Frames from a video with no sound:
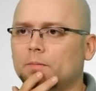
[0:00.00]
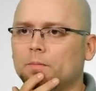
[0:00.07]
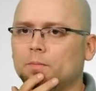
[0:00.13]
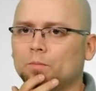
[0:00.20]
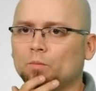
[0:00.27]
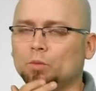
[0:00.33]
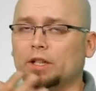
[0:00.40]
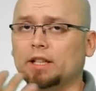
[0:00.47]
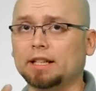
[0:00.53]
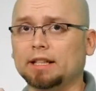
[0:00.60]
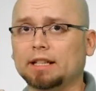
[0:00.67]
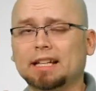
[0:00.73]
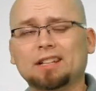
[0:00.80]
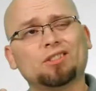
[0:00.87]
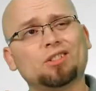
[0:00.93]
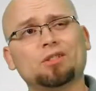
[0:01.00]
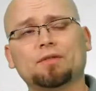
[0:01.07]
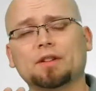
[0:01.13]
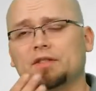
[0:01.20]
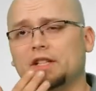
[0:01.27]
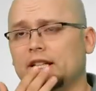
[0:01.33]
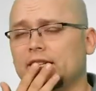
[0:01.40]
really, I don't know
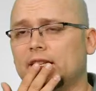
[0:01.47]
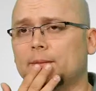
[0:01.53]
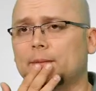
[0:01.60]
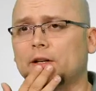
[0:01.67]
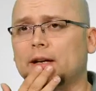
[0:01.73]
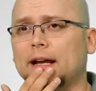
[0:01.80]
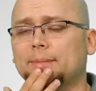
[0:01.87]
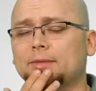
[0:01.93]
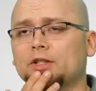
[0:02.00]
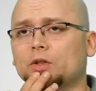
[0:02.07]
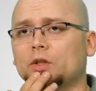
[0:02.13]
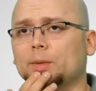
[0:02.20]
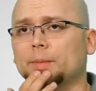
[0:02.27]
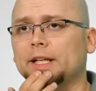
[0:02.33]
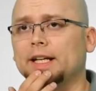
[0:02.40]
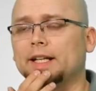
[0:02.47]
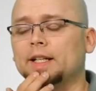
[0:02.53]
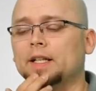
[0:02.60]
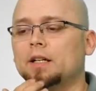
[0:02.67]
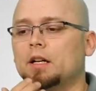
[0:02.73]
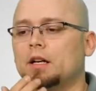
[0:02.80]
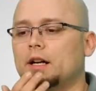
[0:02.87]
if I've done any of my raps through him yet,
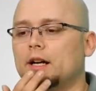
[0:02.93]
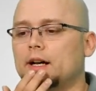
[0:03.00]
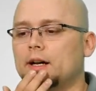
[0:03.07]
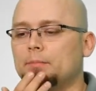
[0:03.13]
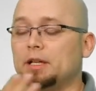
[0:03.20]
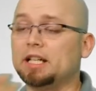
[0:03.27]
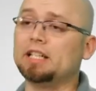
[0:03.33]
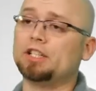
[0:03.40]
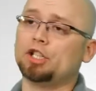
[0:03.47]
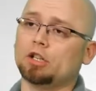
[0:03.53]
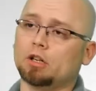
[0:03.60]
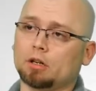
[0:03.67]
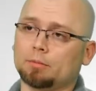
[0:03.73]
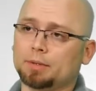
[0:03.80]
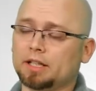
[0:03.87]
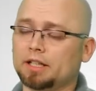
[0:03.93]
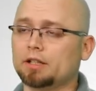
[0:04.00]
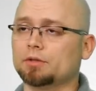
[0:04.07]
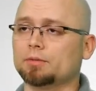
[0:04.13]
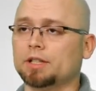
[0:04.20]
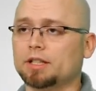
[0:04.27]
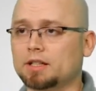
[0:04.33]
but he's sharp and he
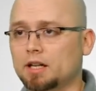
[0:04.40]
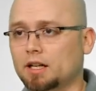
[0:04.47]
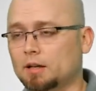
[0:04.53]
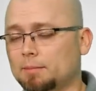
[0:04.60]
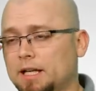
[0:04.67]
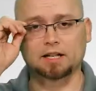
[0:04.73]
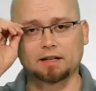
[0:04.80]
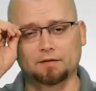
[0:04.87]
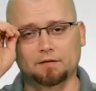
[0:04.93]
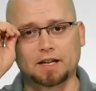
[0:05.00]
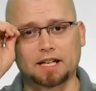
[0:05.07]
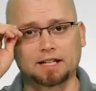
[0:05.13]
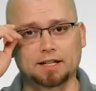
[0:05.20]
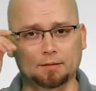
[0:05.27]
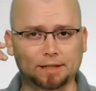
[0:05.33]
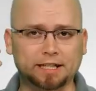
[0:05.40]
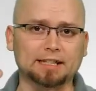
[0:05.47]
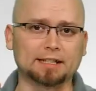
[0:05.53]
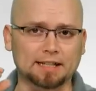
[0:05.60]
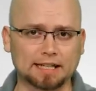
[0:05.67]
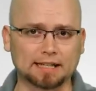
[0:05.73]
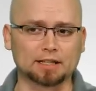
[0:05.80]
knows what he's talking about, and I've vetted him
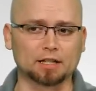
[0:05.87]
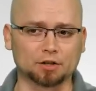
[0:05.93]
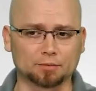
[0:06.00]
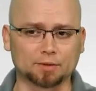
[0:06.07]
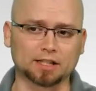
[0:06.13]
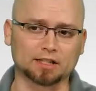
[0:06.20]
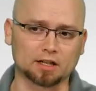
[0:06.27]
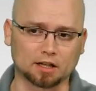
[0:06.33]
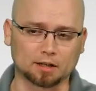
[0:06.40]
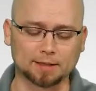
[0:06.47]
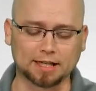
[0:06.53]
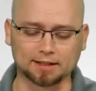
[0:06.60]
and he knows what he's talking about at